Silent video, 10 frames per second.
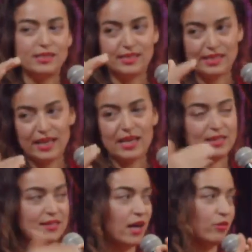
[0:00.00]
see
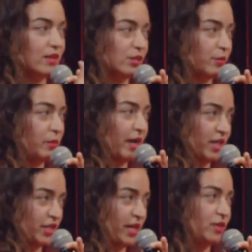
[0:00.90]
down the supply
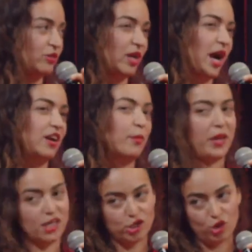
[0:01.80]
chain to kind of
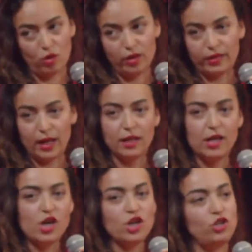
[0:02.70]
make sure that
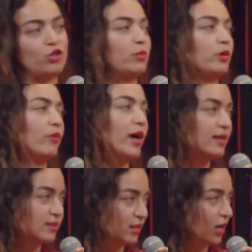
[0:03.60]
human
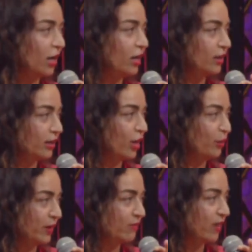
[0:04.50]
rights are not
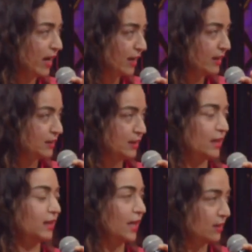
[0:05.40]
being
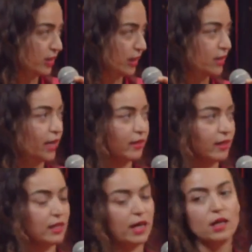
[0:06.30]
violated, etc. That
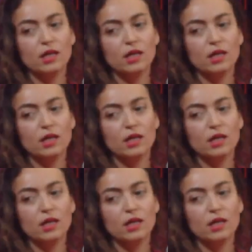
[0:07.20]
the